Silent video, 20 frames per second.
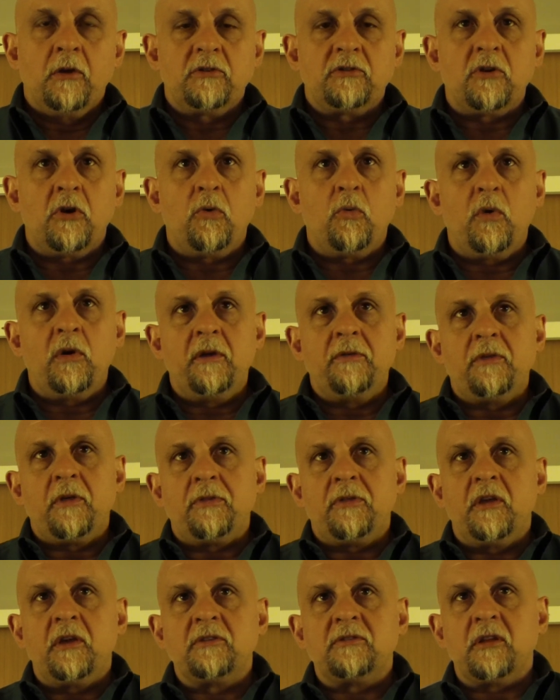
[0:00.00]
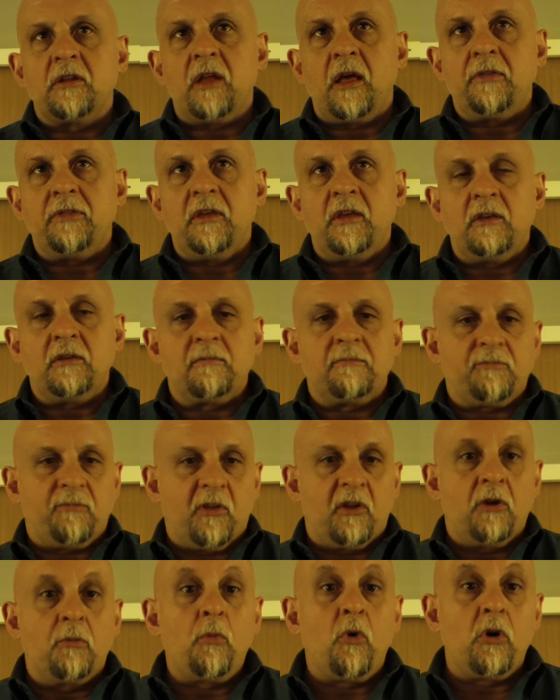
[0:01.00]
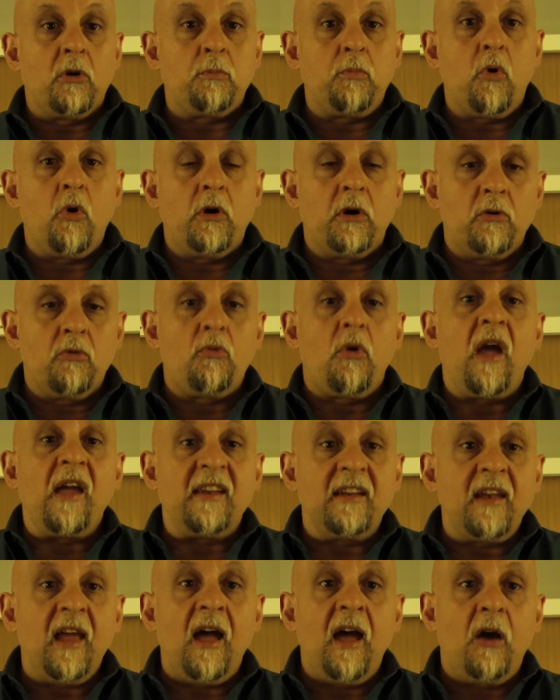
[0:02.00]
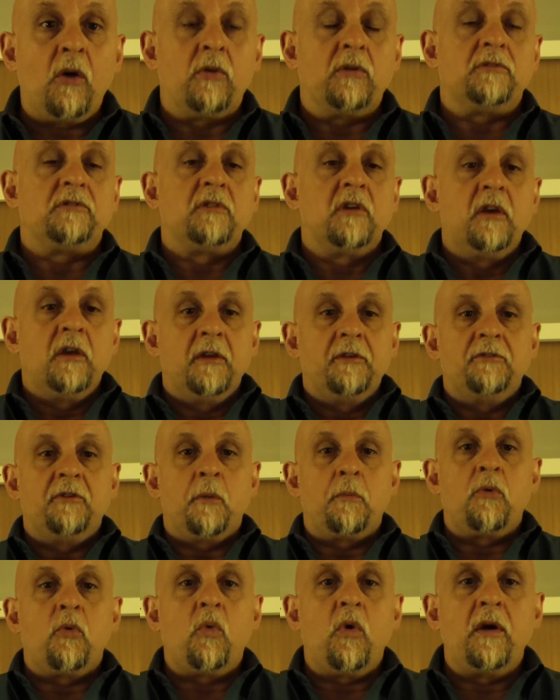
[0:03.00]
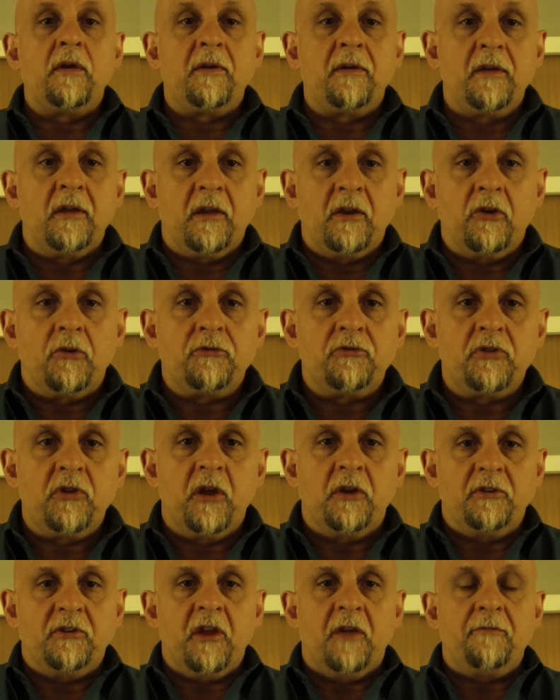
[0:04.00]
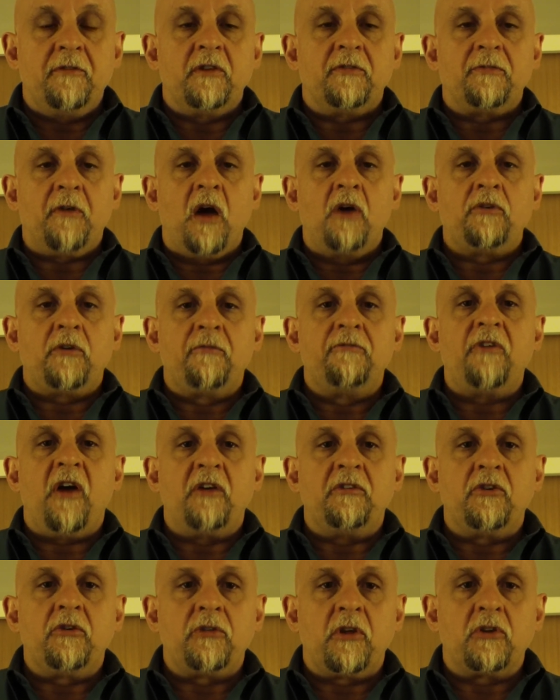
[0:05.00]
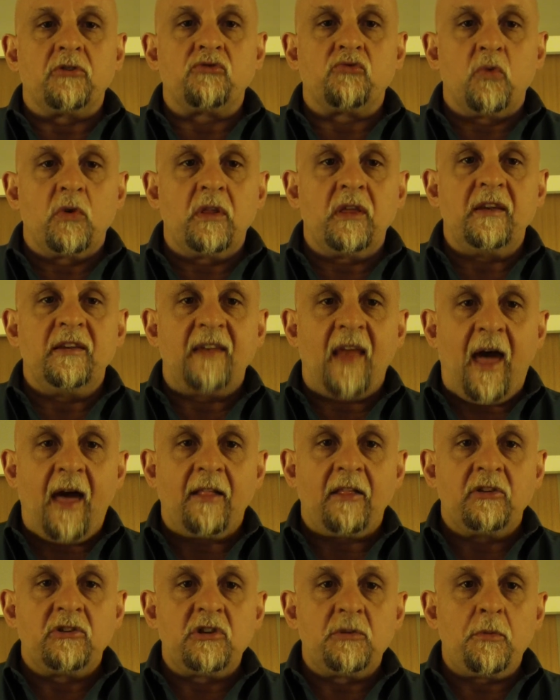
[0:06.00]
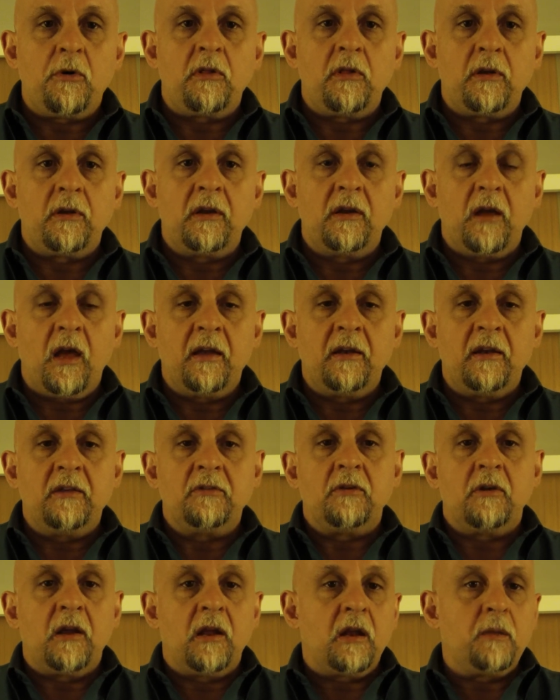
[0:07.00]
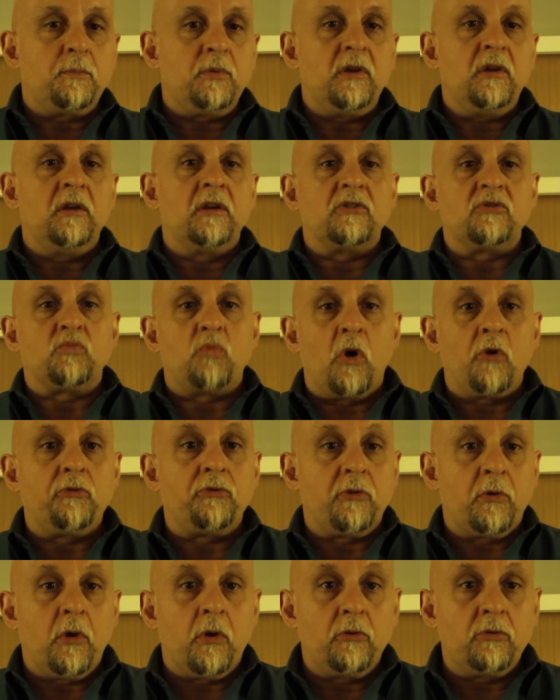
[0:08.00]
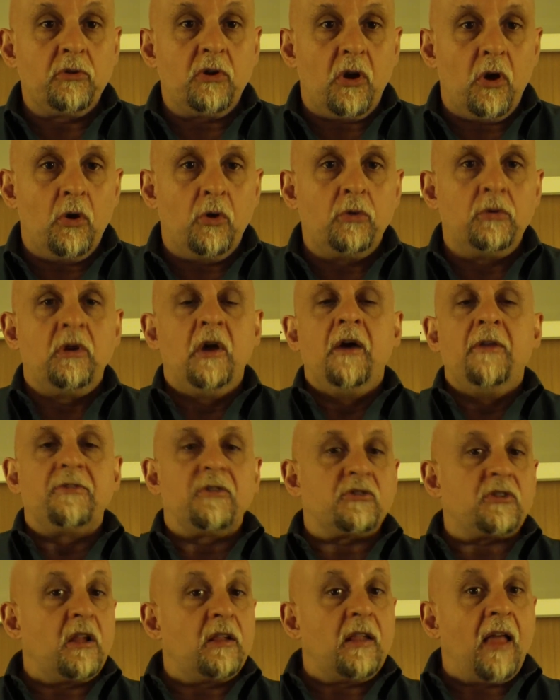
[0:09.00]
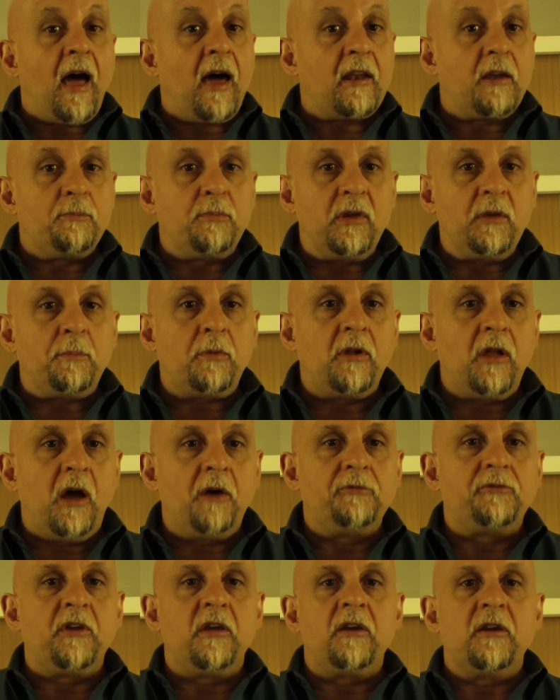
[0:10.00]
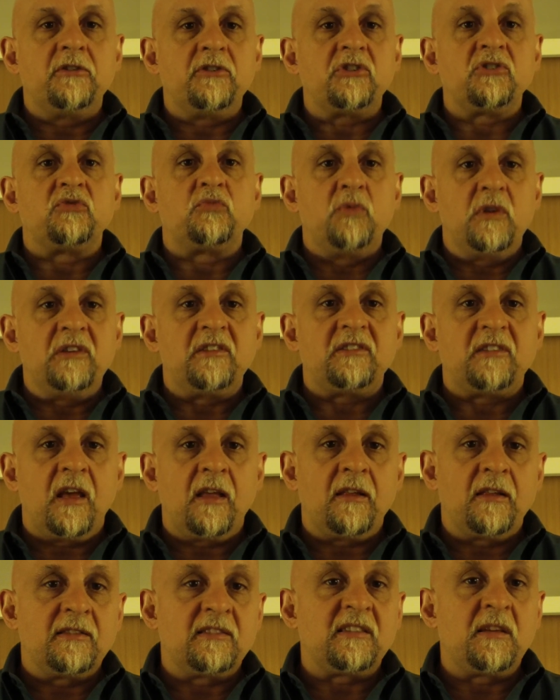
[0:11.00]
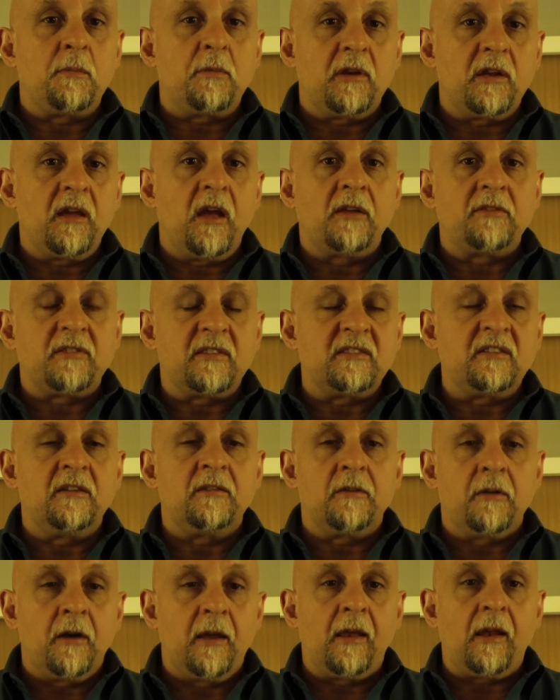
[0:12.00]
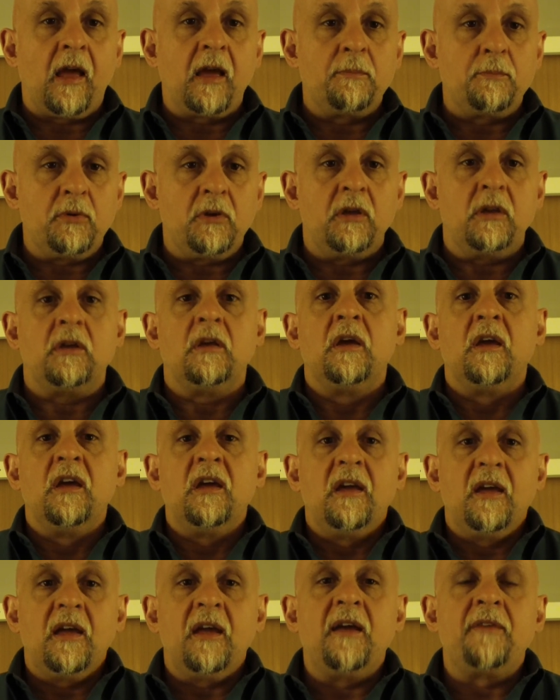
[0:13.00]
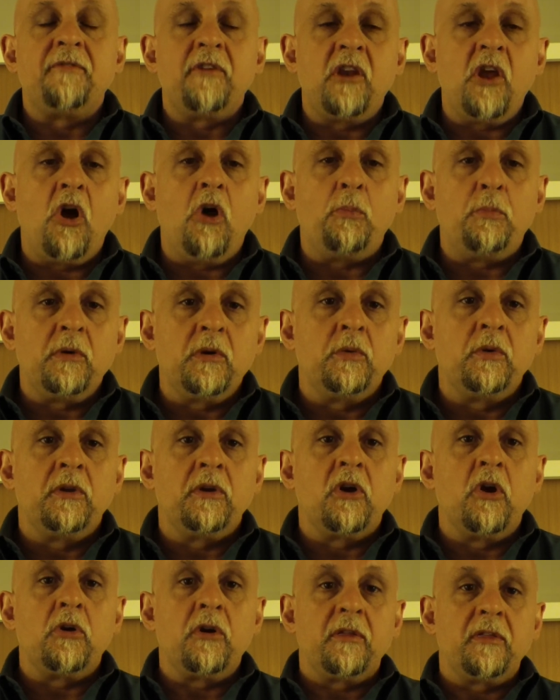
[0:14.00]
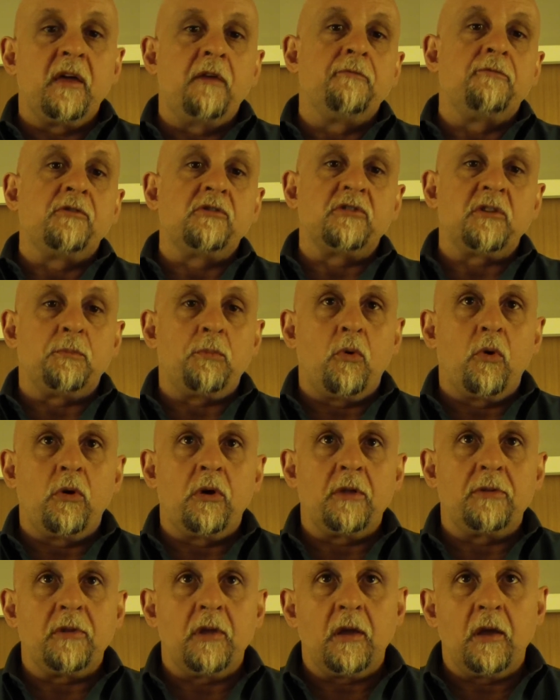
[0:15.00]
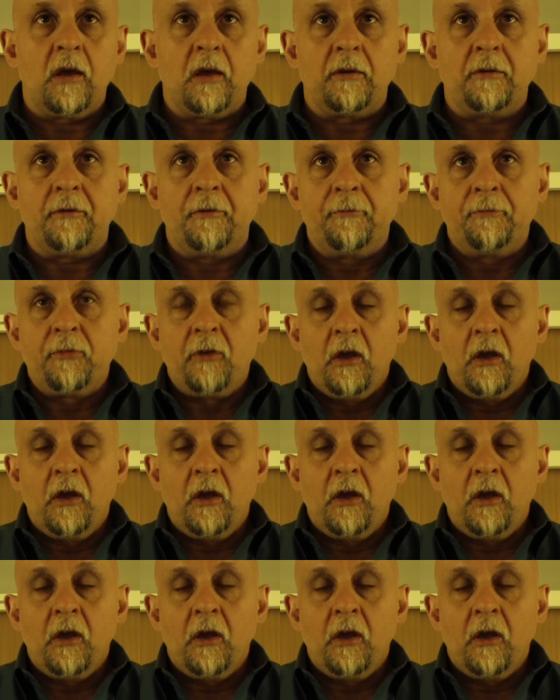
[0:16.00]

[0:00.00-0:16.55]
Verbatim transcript: So one of the things that I think that are more important right now is, number one, you know, have you found a vendor that's really knowledgeable on Ethernet I P and has wrote their own code? There's a lot of people out there that are just reselling somebody else's Ethernet I P. Heaven help you when you go to them for support at the end.